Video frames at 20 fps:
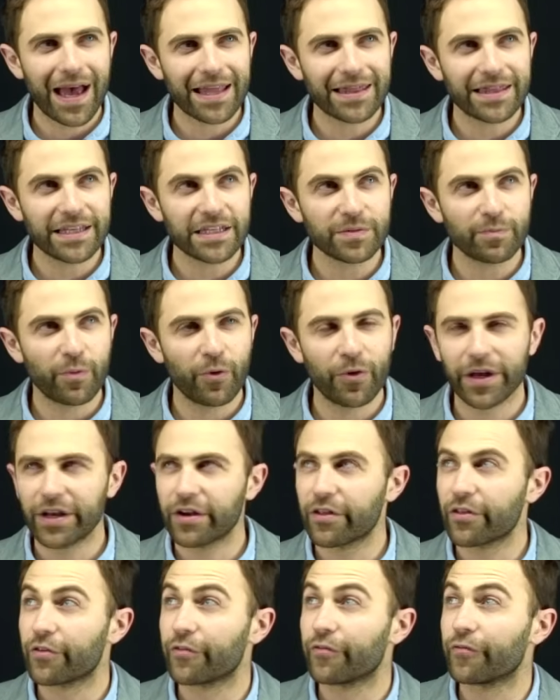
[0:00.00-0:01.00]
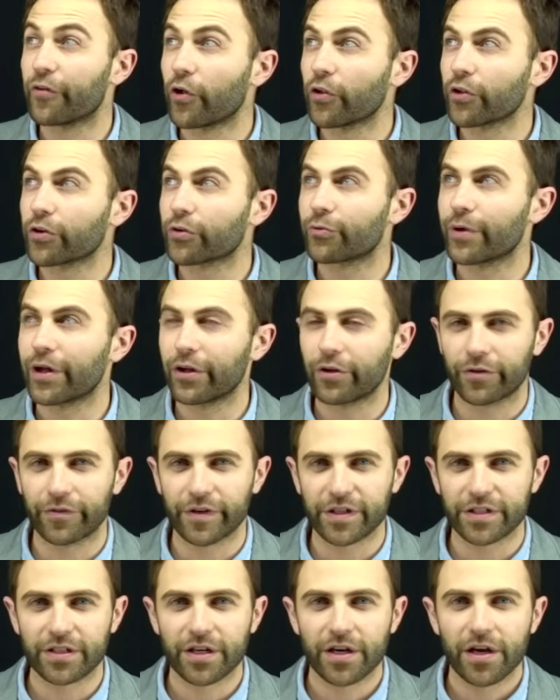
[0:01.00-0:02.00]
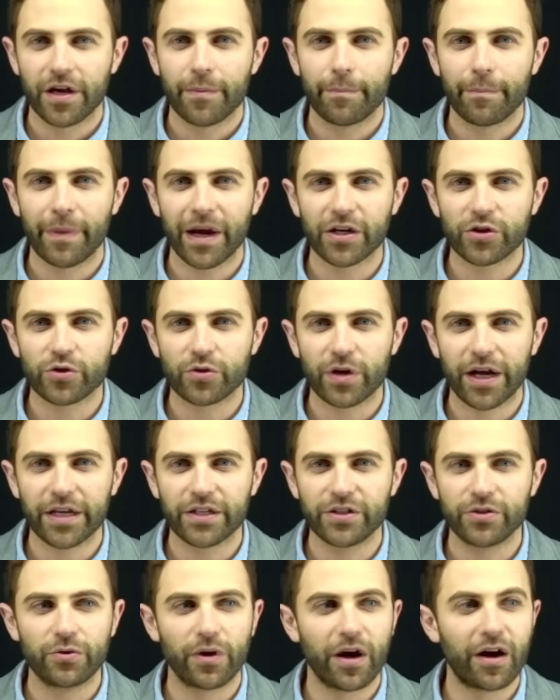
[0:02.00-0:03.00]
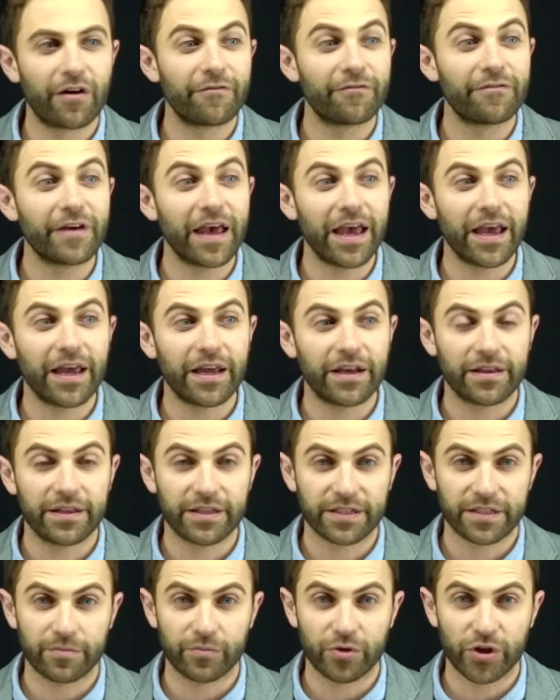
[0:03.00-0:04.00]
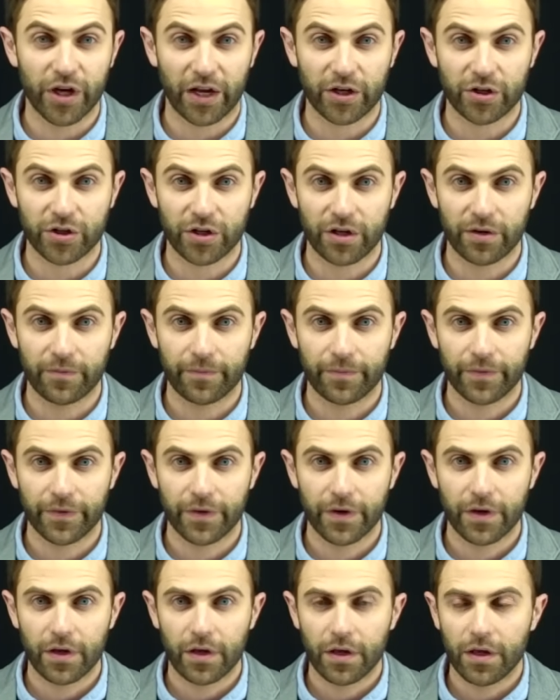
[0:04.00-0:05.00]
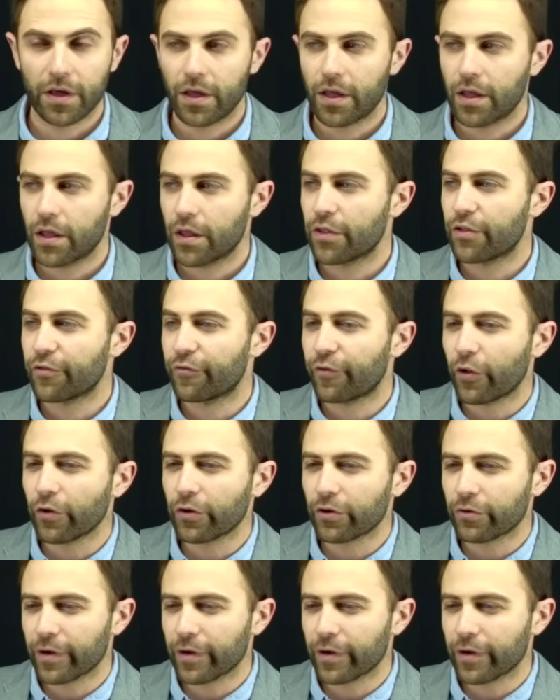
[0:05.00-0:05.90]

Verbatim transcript: at this point, the vulgar relativist might try to evade this objection. The vulgar